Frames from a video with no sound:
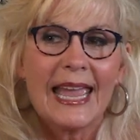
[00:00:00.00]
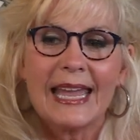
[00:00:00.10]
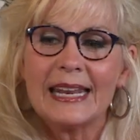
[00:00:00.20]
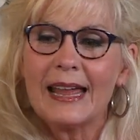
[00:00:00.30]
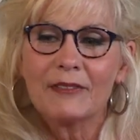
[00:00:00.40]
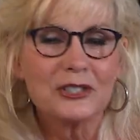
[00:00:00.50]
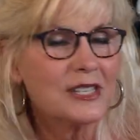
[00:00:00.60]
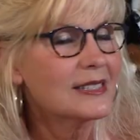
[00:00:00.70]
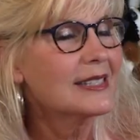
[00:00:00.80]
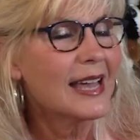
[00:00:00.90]
And ever
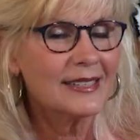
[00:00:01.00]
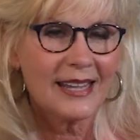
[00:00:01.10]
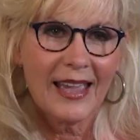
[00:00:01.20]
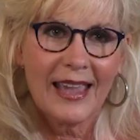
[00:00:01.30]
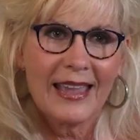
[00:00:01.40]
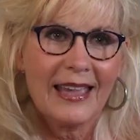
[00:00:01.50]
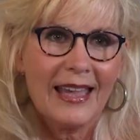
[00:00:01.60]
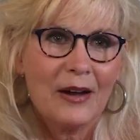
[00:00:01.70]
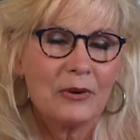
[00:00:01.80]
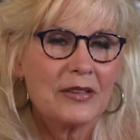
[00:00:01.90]
since that day,
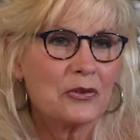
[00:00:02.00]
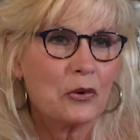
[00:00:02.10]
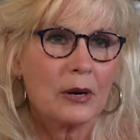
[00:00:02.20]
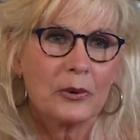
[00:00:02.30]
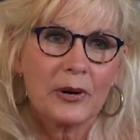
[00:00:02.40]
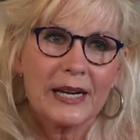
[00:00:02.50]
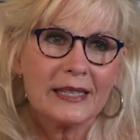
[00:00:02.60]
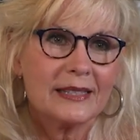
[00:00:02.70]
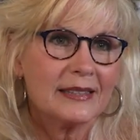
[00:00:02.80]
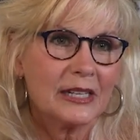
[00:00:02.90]
we've
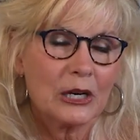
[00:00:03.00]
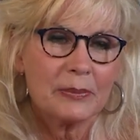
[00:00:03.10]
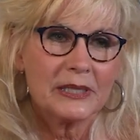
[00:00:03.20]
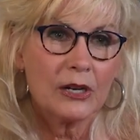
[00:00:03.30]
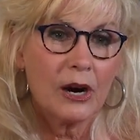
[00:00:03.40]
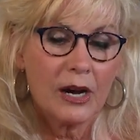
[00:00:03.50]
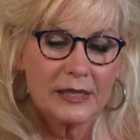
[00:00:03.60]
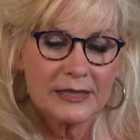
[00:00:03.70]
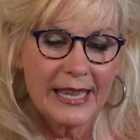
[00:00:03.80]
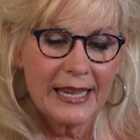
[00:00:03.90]
incorporated the therapy
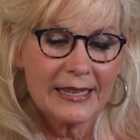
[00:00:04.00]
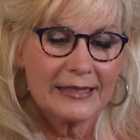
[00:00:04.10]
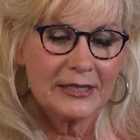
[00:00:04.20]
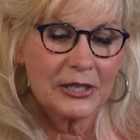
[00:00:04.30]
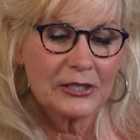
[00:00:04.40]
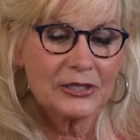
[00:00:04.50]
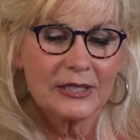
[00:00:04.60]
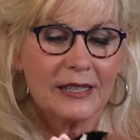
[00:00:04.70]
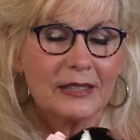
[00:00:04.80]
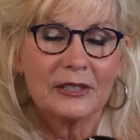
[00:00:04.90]
dogs, and
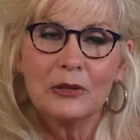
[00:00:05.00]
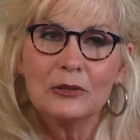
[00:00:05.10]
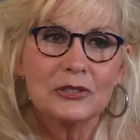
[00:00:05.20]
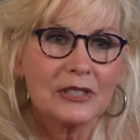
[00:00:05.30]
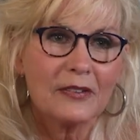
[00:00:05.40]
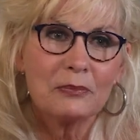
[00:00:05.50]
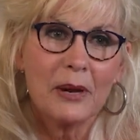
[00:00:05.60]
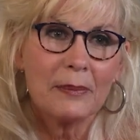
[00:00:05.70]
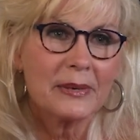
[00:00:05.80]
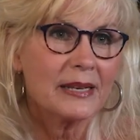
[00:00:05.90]
there's a little stuffed
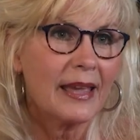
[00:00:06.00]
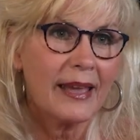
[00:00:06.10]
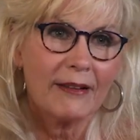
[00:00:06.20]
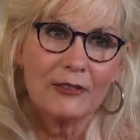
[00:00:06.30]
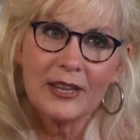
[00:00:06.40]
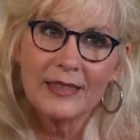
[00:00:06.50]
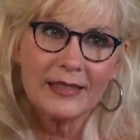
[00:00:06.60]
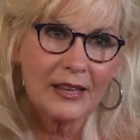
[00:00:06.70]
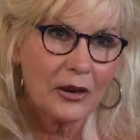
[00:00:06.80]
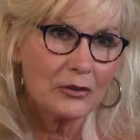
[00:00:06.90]
pup in
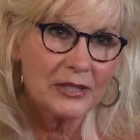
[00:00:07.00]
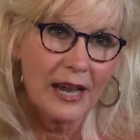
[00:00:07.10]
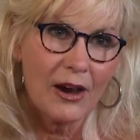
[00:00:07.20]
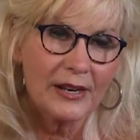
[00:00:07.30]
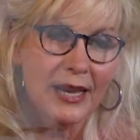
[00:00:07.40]
everything that goes out